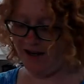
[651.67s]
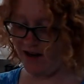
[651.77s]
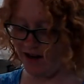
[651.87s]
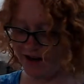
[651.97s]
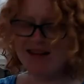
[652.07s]

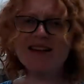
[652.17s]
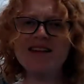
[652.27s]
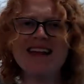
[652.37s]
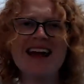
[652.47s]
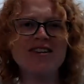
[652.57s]
And it says
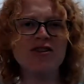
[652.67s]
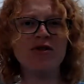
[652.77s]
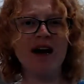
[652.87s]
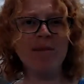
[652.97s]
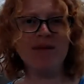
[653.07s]
to add 2
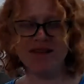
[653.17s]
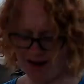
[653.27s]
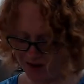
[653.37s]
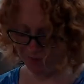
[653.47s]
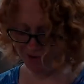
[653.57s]
cups.
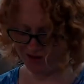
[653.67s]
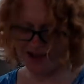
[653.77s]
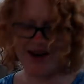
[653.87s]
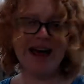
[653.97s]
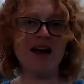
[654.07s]
I'm just
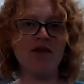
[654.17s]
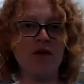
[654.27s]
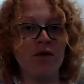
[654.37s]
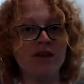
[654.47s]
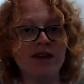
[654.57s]
gonna add the
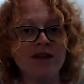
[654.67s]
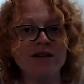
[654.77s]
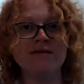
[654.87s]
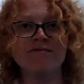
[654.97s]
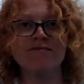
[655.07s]
whole thing
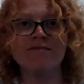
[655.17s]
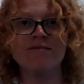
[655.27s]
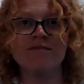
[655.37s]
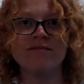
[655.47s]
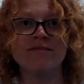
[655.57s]

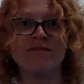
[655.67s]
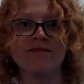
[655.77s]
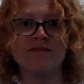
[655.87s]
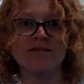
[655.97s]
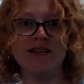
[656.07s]

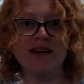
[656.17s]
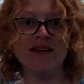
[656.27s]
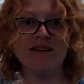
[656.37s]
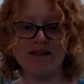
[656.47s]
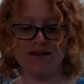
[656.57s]

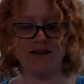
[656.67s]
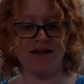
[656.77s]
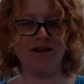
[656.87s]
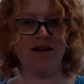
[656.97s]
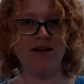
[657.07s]
because
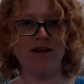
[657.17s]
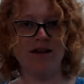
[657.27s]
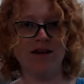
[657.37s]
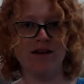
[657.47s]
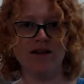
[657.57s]

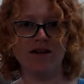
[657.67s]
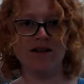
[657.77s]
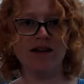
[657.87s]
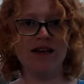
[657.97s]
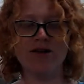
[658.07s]

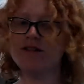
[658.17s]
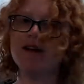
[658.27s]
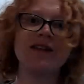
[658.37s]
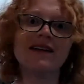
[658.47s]
like there's no